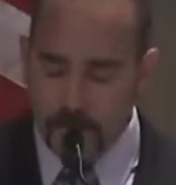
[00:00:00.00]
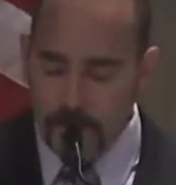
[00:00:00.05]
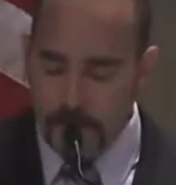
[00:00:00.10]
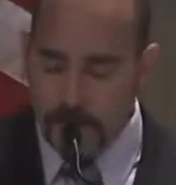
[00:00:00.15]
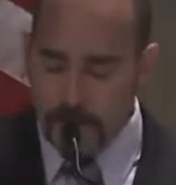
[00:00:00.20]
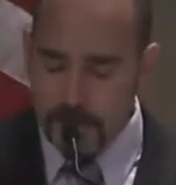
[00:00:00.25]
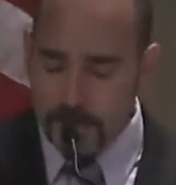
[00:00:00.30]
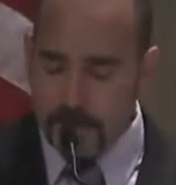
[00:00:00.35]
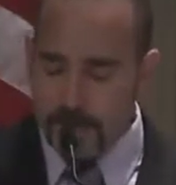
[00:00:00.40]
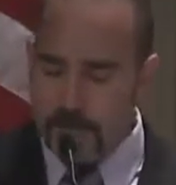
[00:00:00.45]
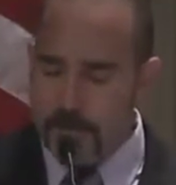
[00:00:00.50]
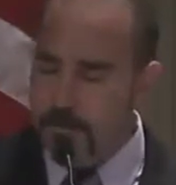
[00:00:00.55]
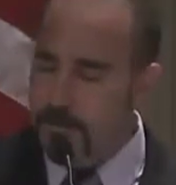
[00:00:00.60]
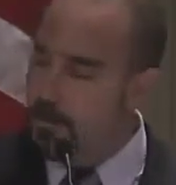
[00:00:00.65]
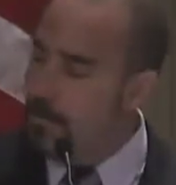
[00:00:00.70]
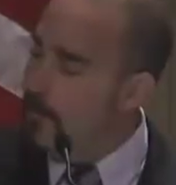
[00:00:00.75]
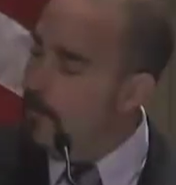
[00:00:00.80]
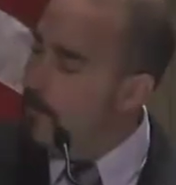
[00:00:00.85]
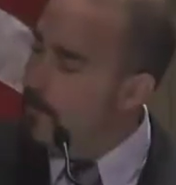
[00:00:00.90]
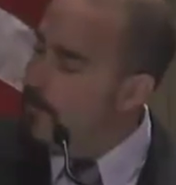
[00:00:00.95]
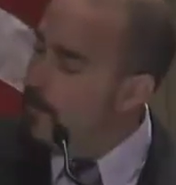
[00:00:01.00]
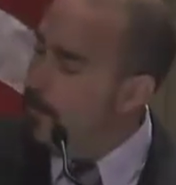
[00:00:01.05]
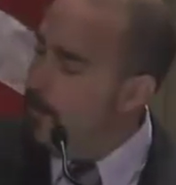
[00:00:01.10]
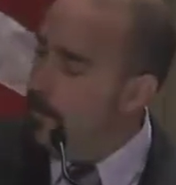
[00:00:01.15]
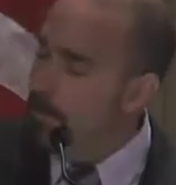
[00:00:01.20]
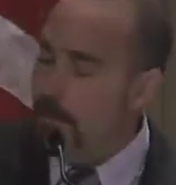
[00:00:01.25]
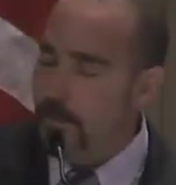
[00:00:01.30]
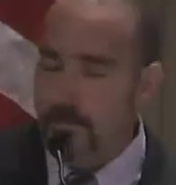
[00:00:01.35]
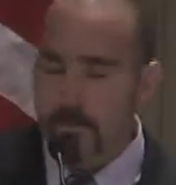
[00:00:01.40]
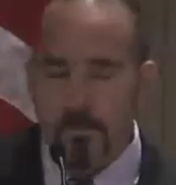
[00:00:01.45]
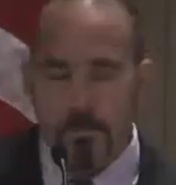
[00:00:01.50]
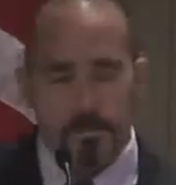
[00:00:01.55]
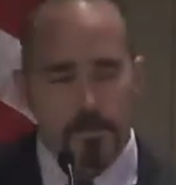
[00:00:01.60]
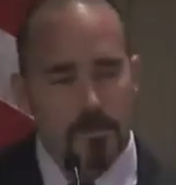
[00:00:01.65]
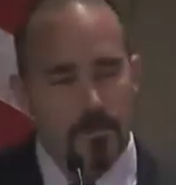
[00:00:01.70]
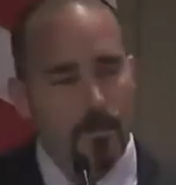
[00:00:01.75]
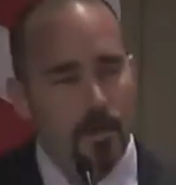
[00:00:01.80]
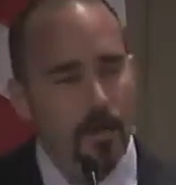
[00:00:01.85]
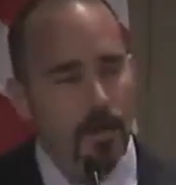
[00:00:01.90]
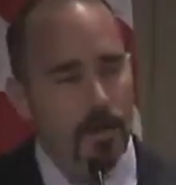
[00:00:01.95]
practices. And then towards
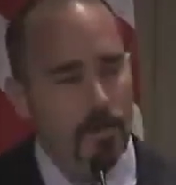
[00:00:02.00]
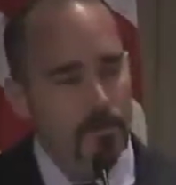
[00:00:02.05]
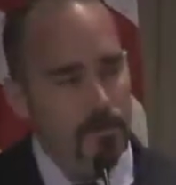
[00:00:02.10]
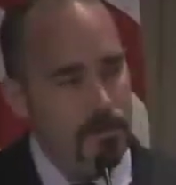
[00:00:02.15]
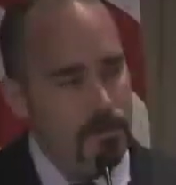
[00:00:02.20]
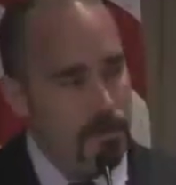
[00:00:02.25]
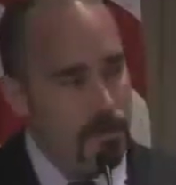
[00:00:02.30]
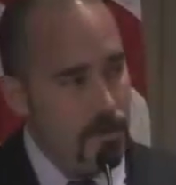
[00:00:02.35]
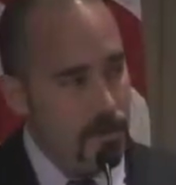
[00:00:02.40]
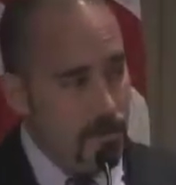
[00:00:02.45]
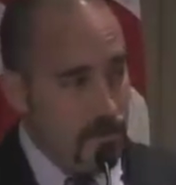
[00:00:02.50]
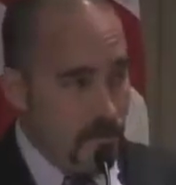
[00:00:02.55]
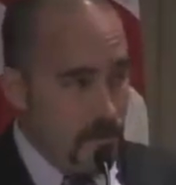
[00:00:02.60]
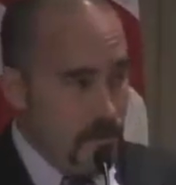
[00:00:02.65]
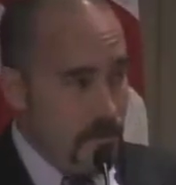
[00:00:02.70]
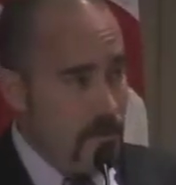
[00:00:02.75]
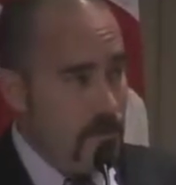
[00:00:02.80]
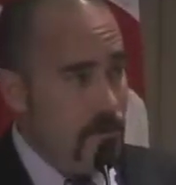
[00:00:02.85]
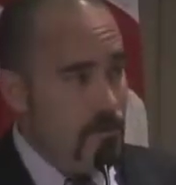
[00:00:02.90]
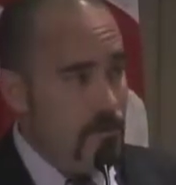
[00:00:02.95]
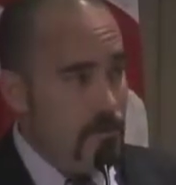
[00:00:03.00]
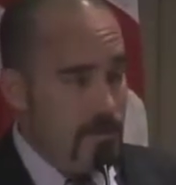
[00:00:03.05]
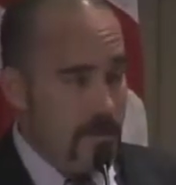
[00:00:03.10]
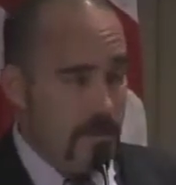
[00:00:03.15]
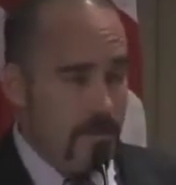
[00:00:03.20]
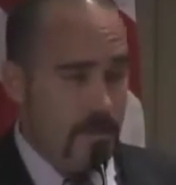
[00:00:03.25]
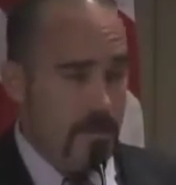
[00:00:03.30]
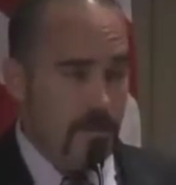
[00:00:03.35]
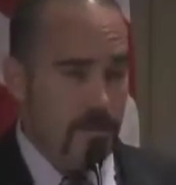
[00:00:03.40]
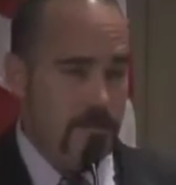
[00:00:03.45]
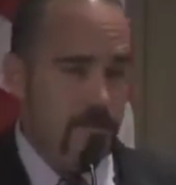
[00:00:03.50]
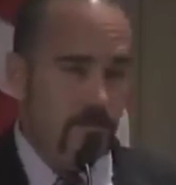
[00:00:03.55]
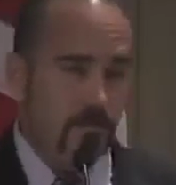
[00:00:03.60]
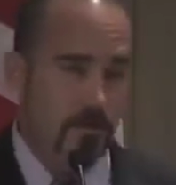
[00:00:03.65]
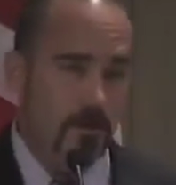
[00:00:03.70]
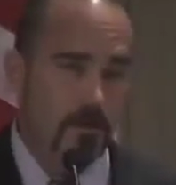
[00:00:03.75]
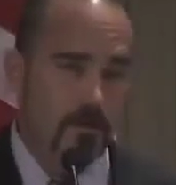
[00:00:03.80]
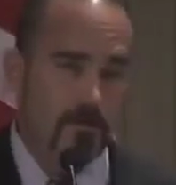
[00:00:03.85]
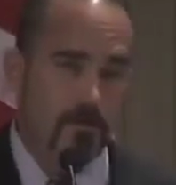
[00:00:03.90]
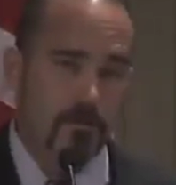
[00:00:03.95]
the bottom, you see that the huge success
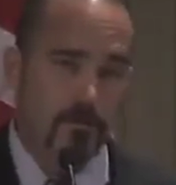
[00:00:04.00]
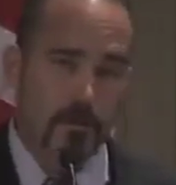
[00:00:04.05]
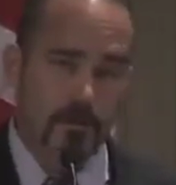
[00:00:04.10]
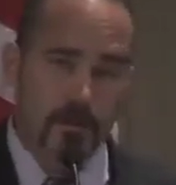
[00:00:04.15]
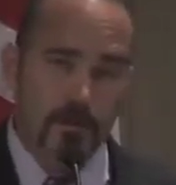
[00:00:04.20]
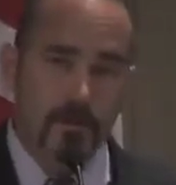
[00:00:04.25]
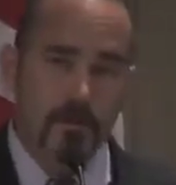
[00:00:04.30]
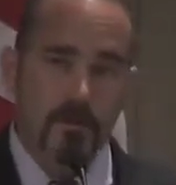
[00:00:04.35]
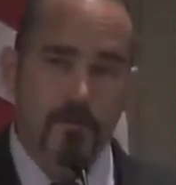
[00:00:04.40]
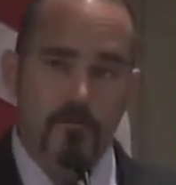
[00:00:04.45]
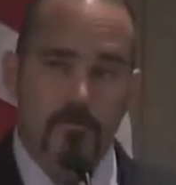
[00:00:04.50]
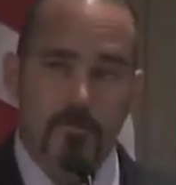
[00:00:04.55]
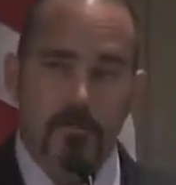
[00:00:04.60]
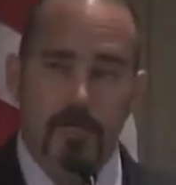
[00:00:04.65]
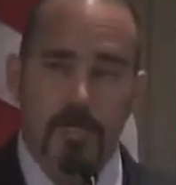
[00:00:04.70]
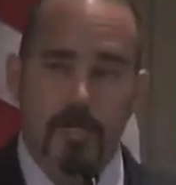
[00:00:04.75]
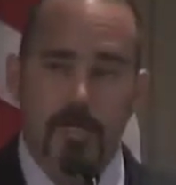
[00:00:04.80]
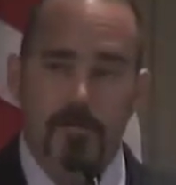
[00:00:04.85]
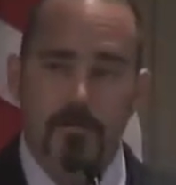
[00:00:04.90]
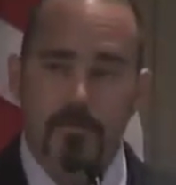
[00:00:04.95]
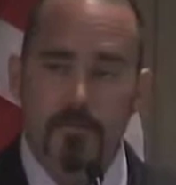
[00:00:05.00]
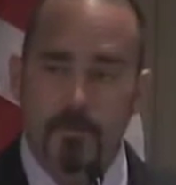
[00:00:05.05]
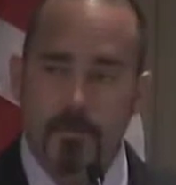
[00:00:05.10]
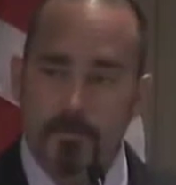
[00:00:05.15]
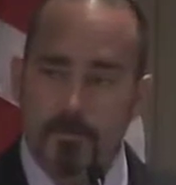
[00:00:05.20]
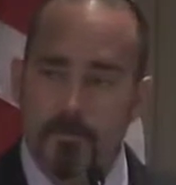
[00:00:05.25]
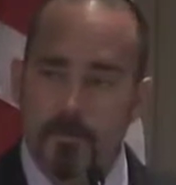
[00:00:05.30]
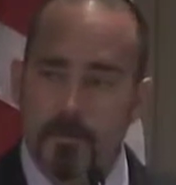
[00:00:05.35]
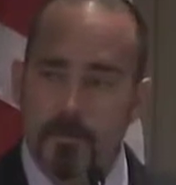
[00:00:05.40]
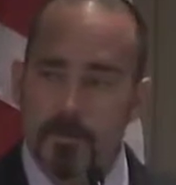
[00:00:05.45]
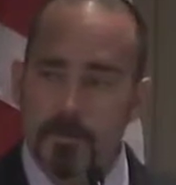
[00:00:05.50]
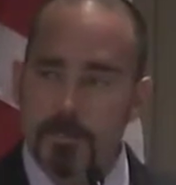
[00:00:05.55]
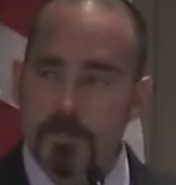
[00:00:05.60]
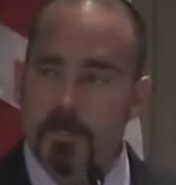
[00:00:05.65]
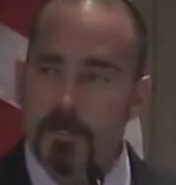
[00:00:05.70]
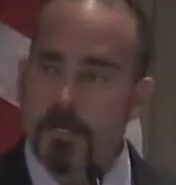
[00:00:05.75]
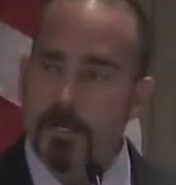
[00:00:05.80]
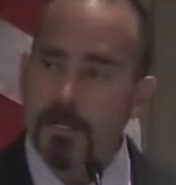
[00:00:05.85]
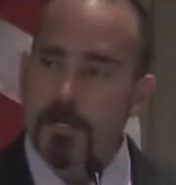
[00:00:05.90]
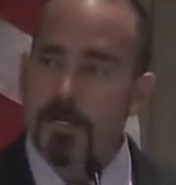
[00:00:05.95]
for us during Governor Kane's
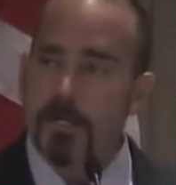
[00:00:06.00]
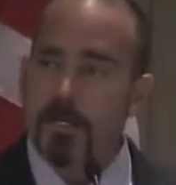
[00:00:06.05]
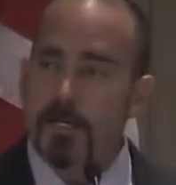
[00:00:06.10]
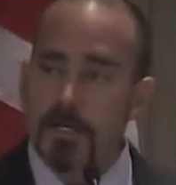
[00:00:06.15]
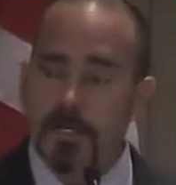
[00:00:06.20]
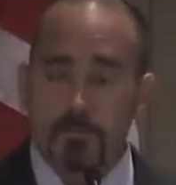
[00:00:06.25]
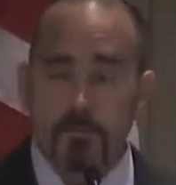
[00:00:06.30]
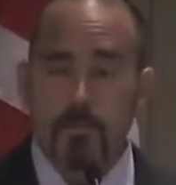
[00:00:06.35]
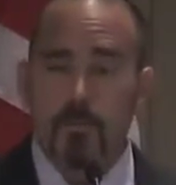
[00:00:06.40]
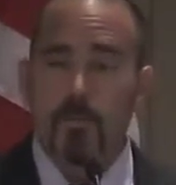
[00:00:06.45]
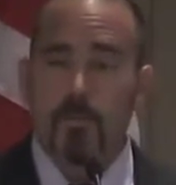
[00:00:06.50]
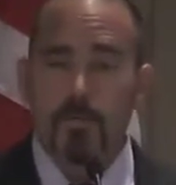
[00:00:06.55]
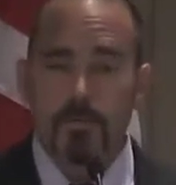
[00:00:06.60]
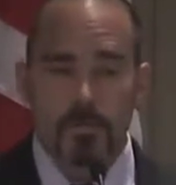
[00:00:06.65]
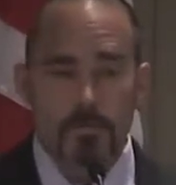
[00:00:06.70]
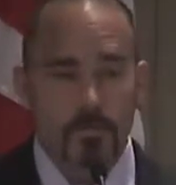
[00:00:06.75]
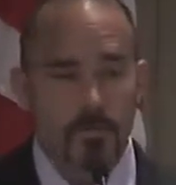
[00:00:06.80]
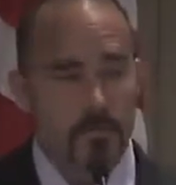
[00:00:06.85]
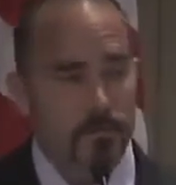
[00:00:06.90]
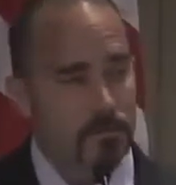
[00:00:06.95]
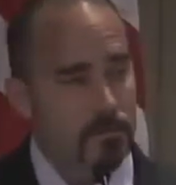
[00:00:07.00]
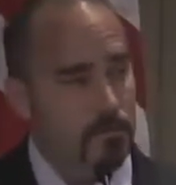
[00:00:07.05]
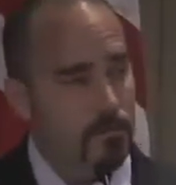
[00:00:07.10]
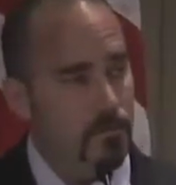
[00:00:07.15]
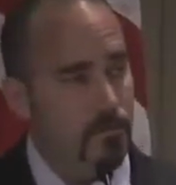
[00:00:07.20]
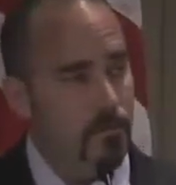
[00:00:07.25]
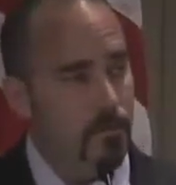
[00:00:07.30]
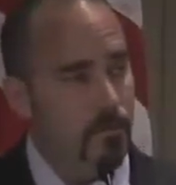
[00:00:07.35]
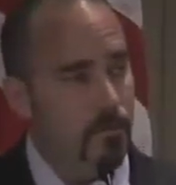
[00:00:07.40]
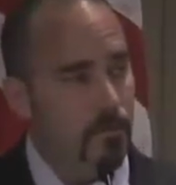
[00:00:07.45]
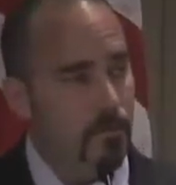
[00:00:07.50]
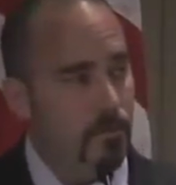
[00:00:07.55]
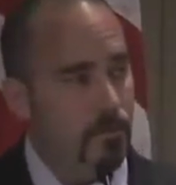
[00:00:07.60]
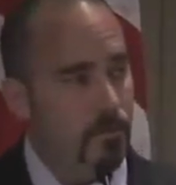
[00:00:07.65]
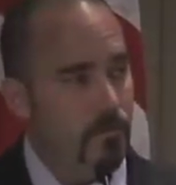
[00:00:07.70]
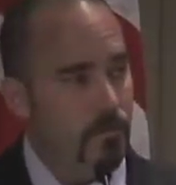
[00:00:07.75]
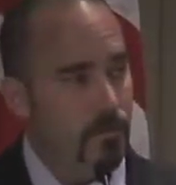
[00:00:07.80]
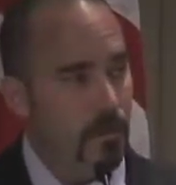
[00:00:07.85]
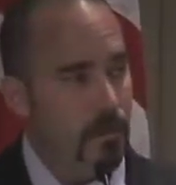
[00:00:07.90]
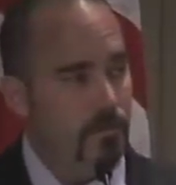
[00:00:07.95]
administration has been point sources. We
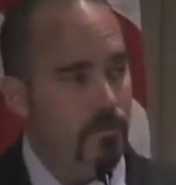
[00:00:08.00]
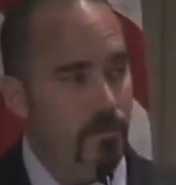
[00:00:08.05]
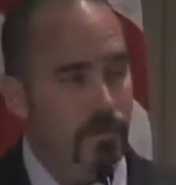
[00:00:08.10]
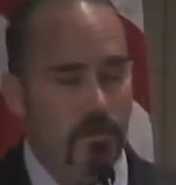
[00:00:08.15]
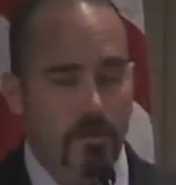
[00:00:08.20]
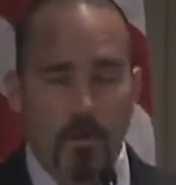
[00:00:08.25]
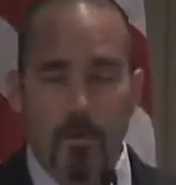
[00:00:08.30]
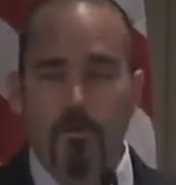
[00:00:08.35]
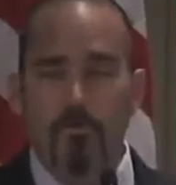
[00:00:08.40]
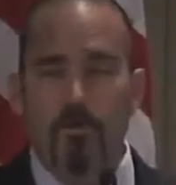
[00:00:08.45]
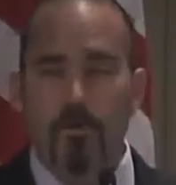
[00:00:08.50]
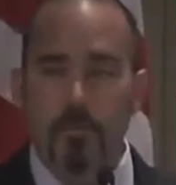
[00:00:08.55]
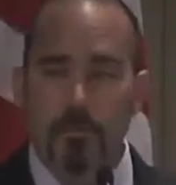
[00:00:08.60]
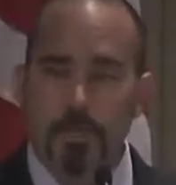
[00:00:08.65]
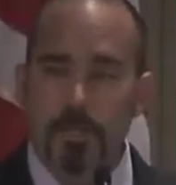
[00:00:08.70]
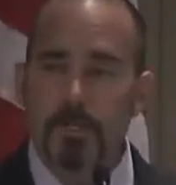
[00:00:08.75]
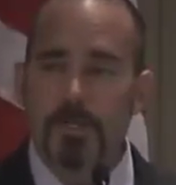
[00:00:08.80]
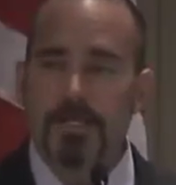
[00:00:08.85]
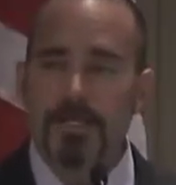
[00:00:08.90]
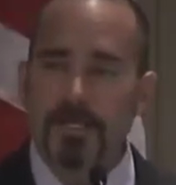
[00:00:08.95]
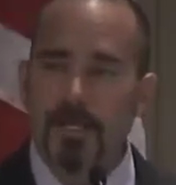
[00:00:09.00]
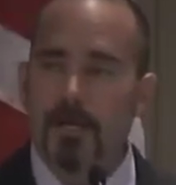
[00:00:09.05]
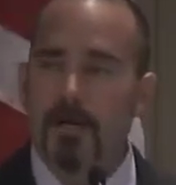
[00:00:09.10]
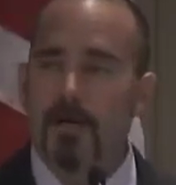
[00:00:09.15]
have put over $1 billion